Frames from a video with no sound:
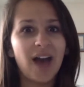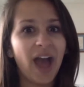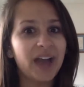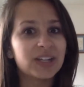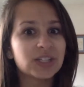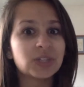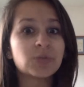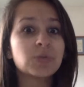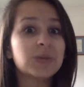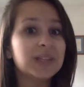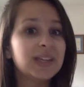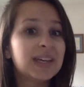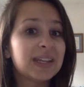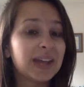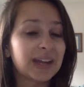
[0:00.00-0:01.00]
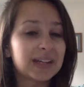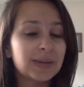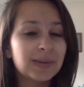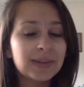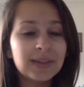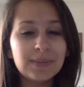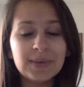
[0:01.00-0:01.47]
I just really connected
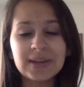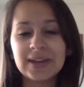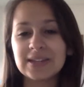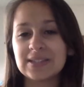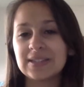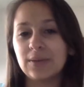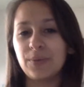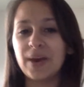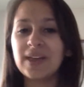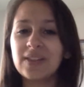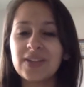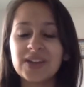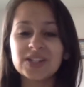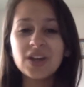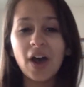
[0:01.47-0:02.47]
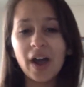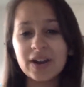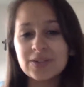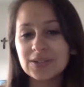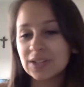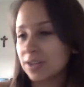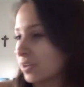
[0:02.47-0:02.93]
with it because the way that they
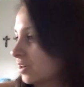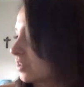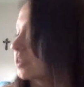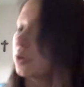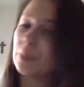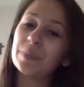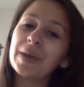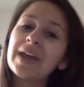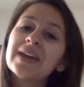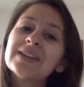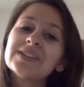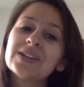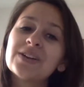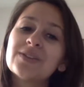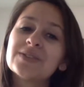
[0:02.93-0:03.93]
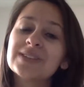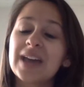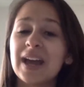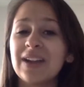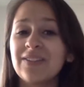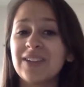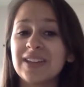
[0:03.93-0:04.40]
talked to each other, their banter was
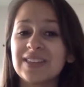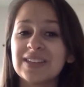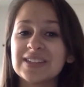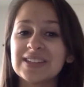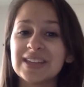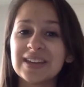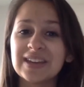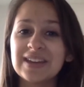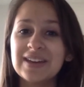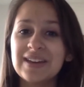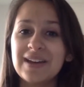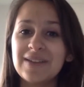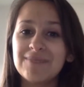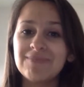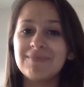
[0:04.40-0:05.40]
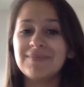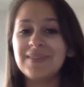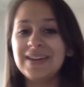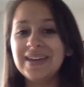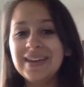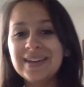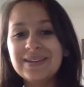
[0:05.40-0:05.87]
kind of like this, like,
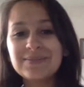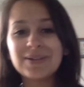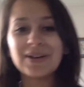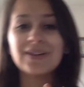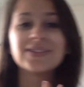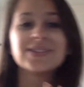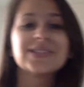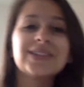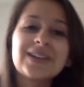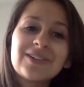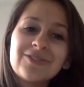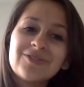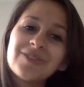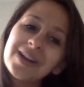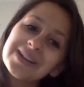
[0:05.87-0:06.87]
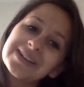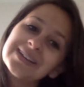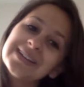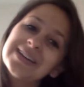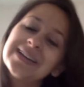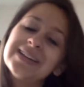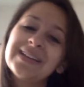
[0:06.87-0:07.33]
mean, but also, like,
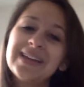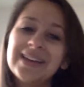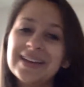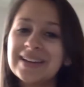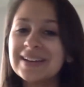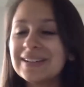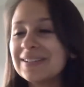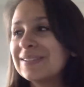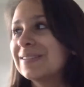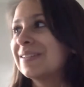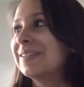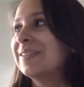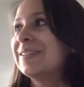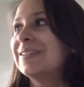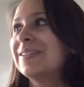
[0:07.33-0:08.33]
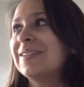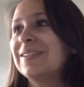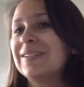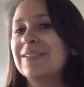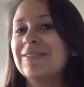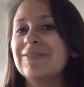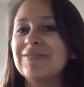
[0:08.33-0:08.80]
friendly, like,
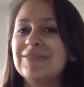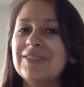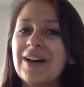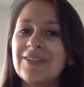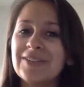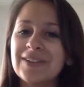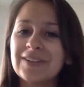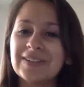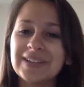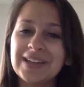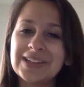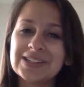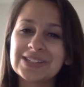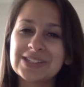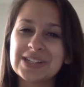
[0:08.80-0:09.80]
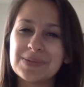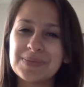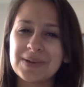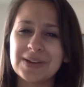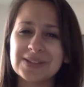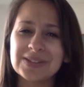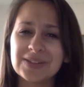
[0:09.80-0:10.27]
loving relationship,
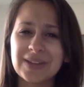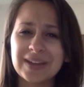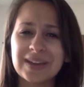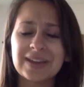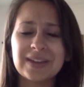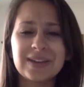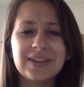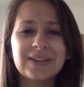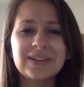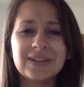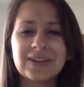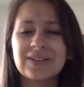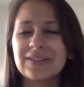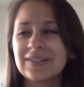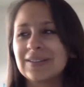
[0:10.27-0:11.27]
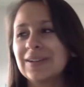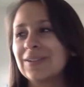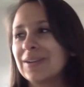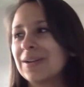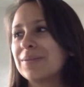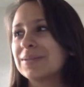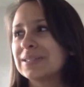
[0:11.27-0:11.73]
but also, like, you know, you
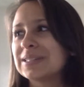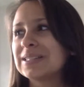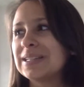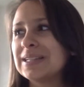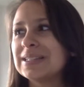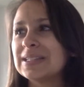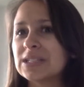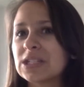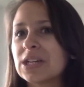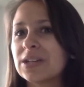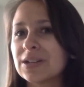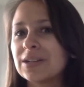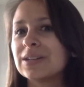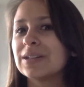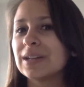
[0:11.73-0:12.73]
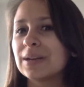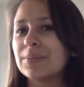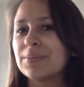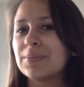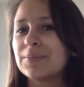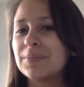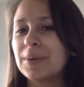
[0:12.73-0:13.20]
were able to tease each other and, like,
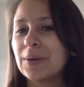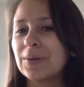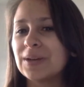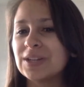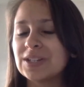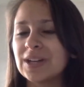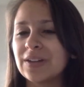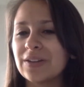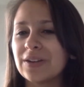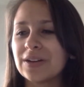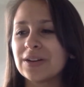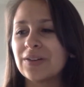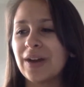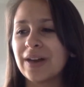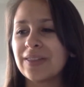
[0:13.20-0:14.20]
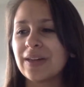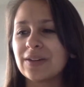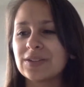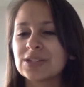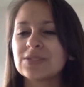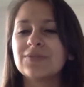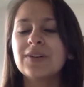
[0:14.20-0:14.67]
poke each other, and you had that
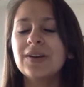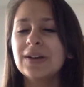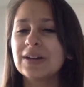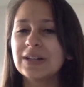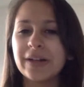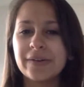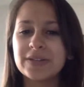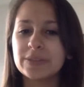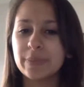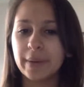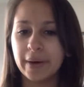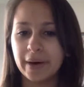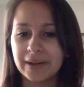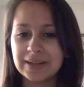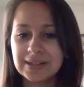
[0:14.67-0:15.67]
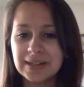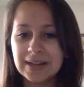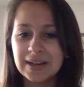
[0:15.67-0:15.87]
just very close bond.